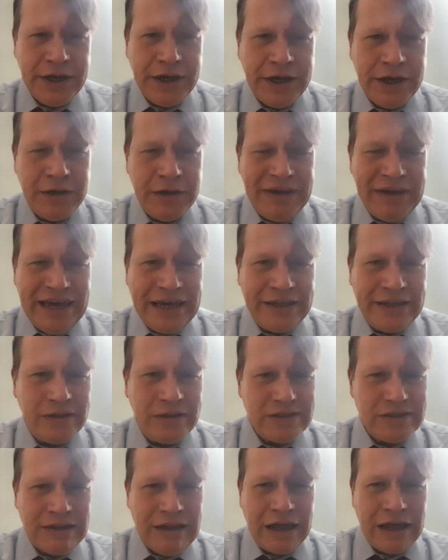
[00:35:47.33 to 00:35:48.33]

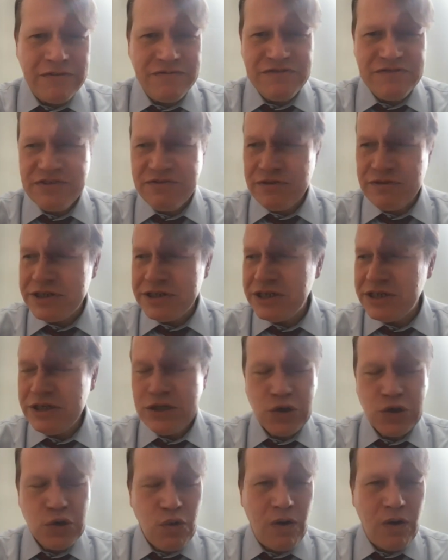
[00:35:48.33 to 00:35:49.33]
And there's a lot of different
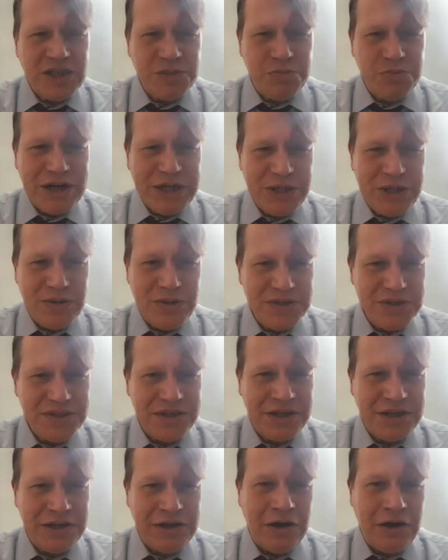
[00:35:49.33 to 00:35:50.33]
cross
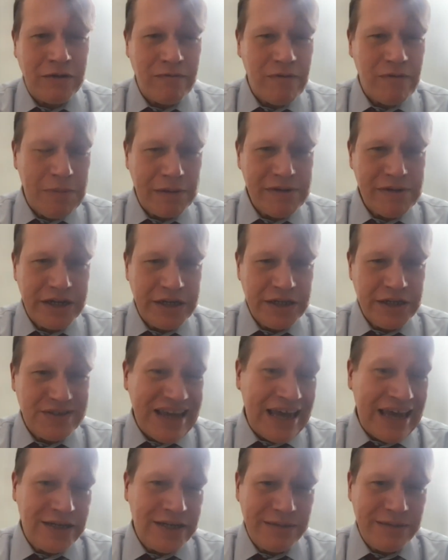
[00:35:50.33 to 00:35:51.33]
pressures on
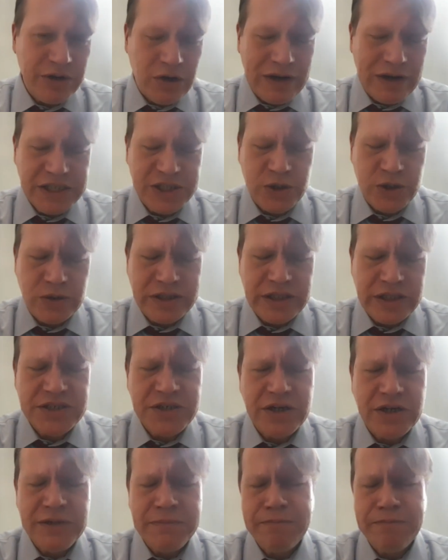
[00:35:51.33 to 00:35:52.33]
Republicans and Democrats during
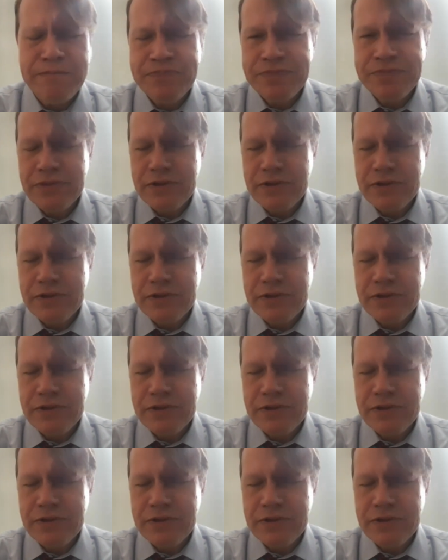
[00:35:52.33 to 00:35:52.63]
this time.